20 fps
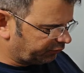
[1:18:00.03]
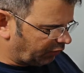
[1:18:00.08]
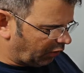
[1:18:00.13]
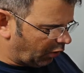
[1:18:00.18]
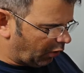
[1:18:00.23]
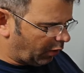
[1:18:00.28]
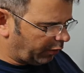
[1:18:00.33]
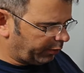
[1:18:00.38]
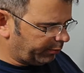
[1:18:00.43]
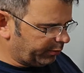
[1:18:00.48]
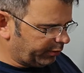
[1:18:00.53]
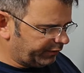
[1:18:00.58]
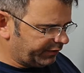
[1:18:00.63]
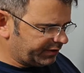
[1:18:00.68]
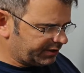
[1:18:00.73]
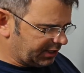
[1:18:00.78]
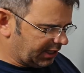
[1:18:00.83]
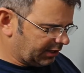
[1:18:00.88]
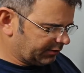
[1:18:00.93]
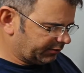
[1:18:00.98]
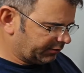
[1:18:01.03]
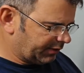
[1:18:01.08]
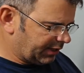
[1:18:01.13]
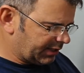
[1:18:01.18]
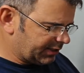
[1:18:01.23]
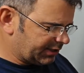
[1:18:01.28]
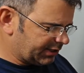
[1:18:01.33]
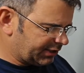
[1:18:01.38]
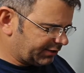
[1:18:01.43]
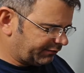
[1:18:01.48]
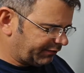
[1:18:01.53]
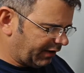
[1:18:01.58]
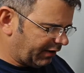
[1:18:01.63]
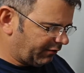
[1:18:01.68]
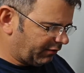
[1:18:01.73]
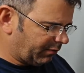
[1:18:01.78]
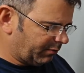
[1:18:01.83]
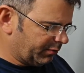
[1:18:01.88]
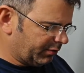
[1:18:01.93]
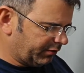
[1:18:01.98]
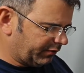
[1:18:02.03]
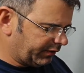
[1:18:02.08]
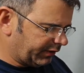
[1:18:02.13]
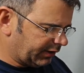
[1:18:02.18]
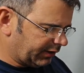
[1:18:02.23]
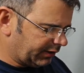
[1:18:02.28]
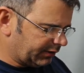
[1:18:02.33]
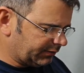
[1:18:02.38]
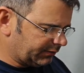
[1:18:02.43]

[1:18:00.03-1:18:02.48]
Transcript: all the movies out there, that's his favorite movie, huh?